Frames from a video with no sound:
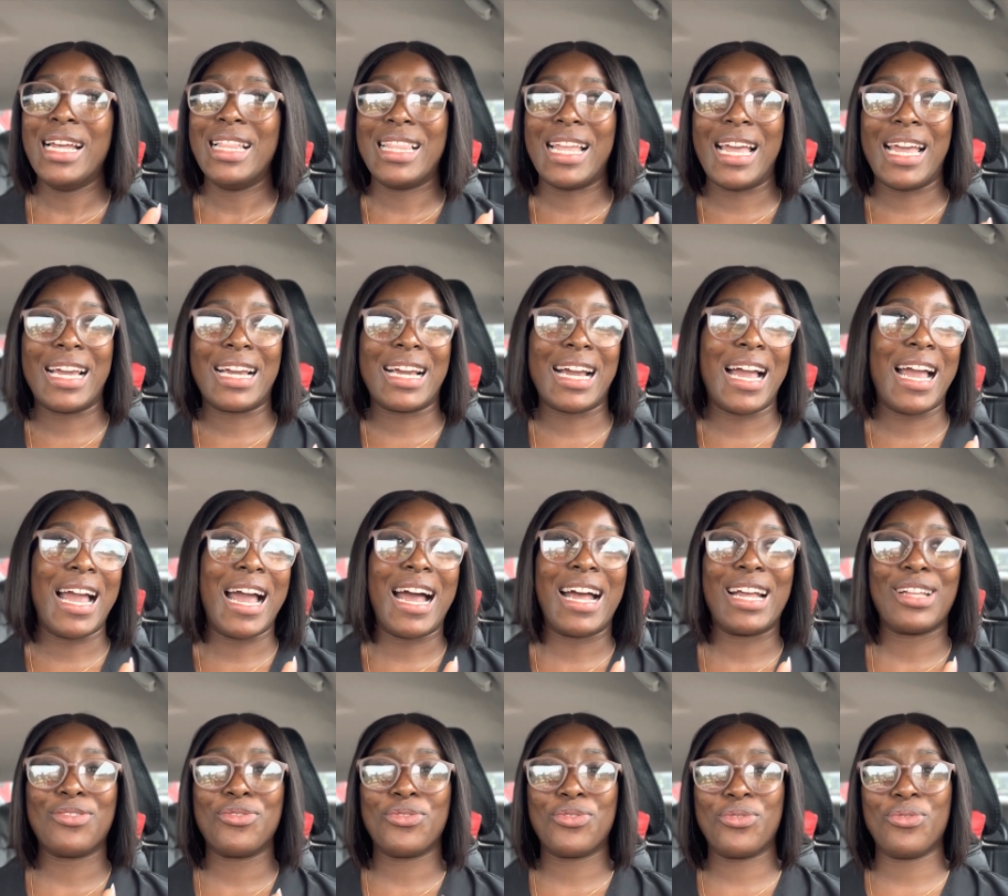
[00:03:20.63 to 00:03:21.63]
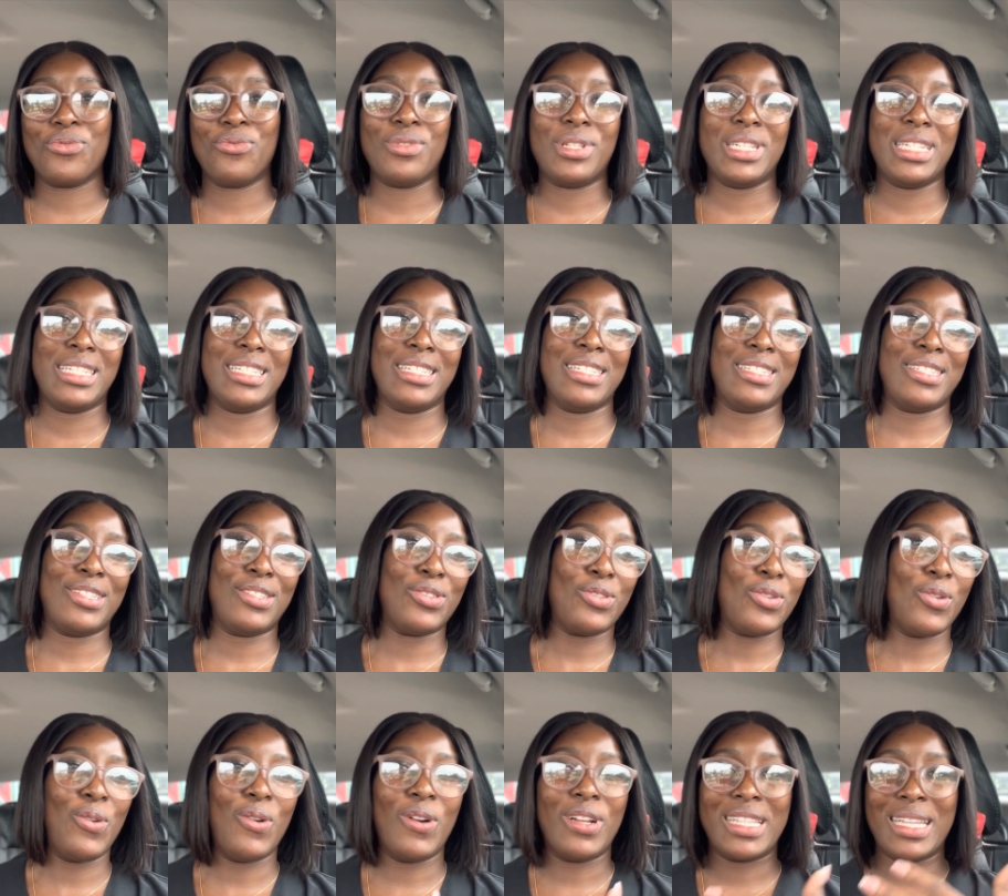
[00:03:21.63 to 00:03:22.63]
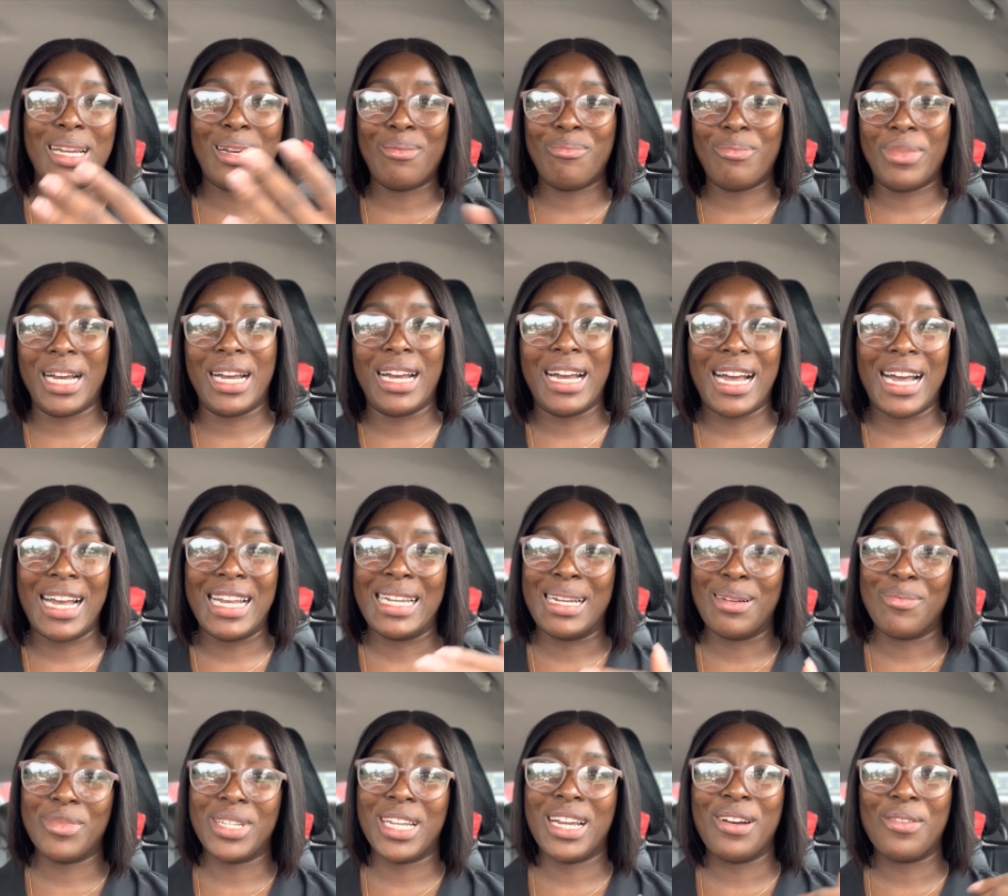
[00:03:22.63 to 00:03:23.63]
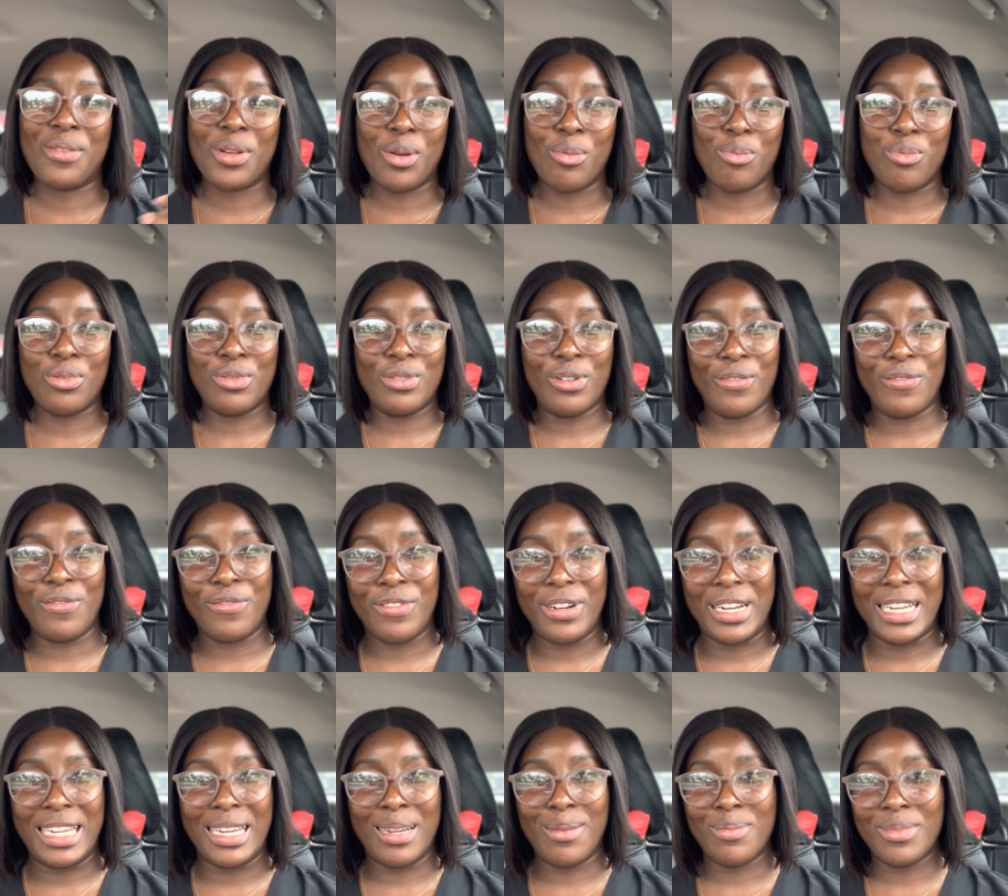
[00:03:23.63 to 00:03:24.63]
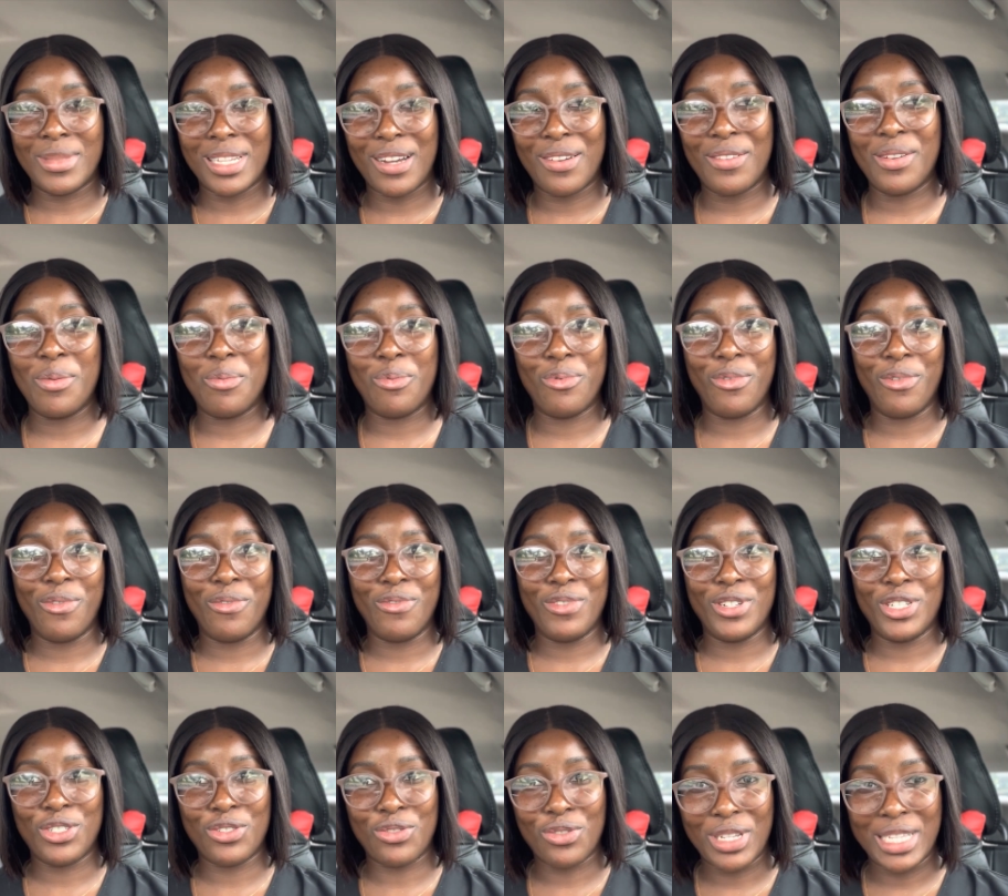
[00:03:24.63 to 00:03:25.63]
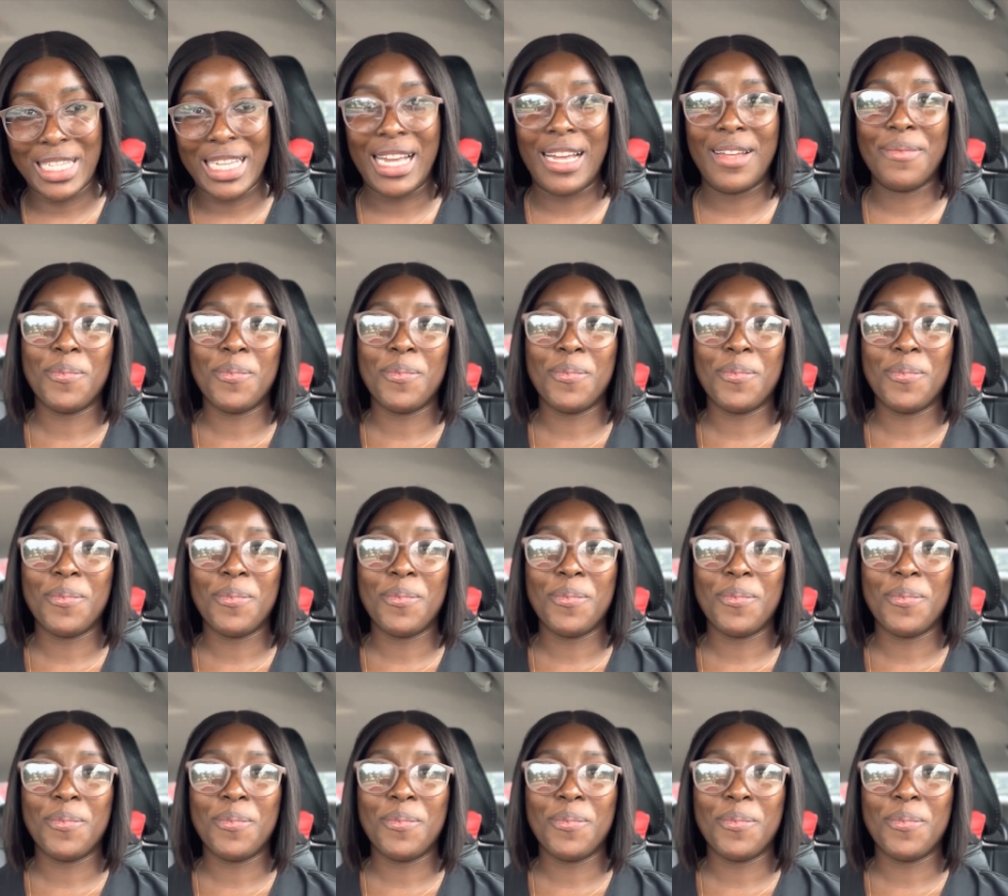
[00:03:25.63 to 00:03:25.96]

like i had to this is the third but i am now a prof i am now a professional